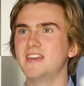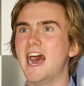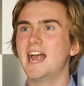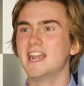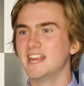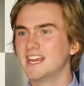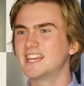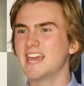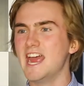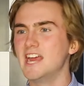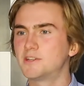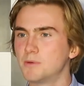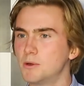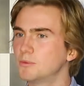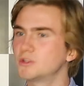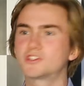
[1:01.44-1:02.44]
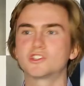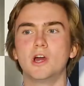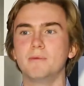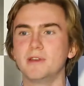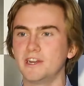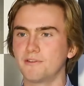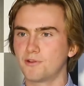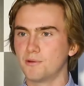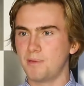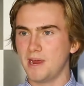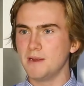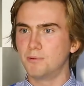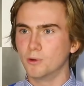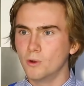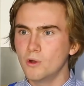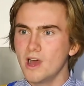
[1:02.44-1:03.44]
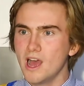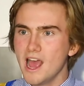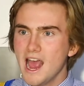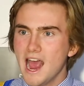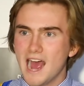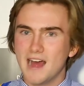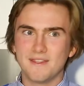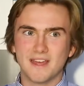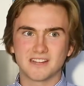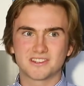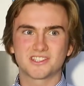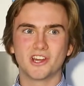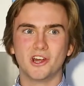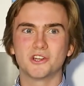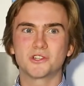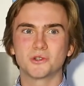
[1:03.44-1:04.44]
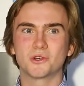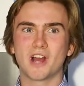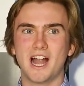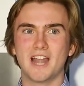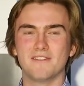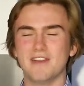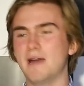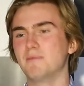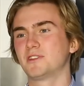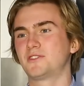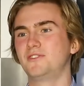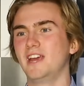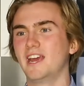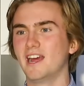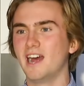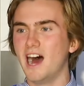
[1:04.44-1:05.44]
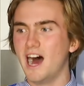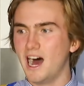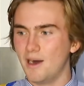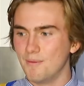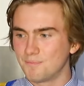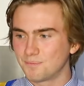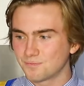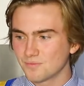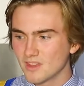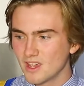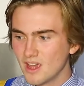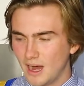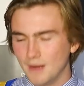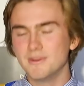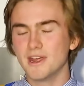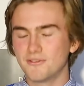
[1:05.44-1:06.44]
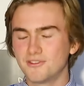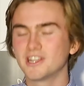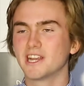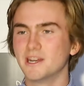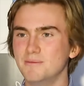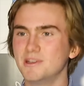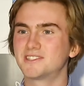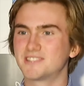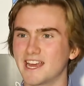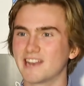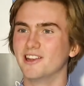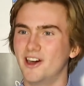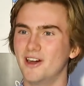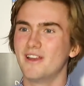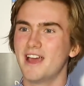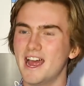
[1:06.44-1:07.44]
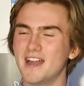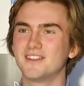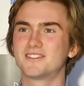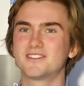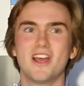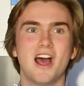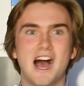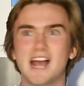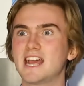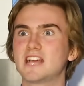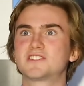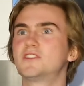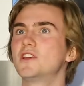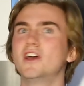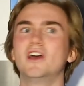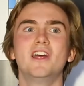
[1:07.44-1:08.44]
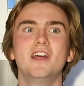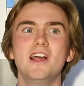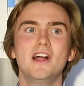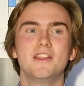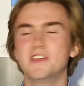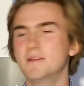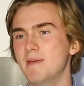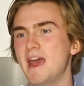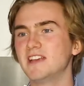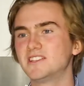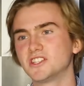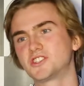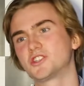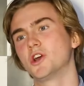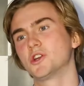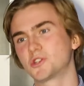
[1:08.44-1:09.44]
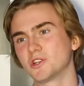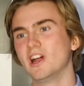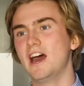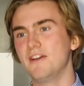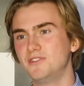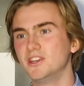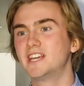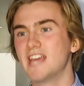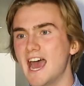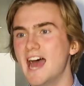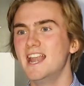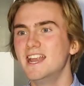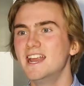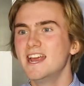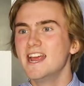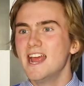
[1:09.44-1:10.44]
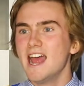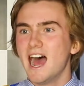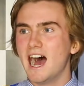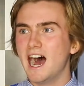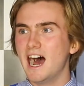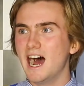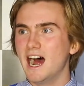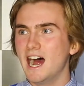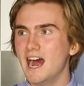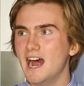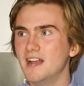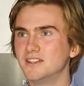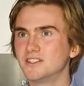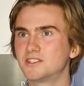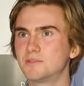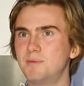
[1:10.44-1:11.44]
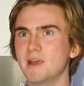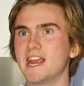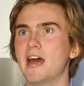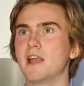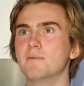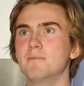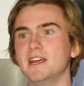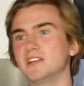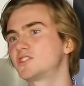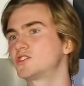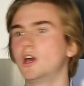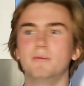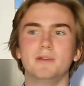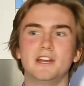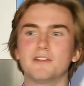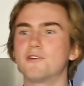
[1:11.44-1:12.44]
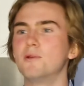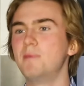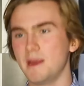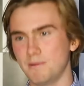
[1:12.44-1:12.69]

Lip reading: that engagement with so many different people and that social kind of atmosphere. I'm definitely going to miss that a lot. And I guess the amazing social life you get and being able to meet so many different